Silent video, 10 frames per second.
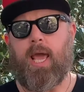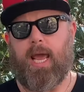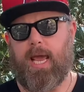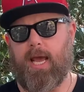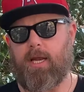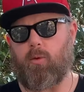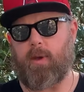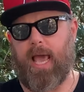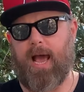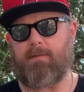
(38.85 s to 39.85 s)
and
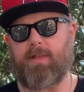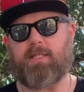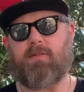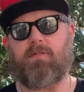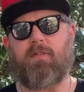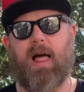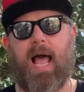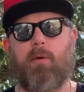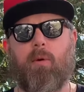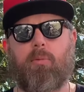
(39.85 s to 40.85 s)
we have these
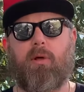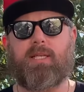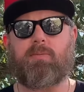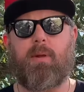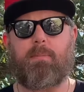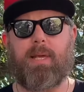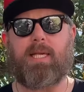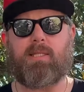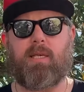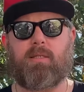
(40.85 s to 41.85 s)
flat replacement
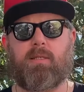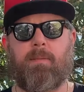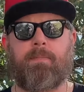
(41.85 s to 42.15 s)
pieces,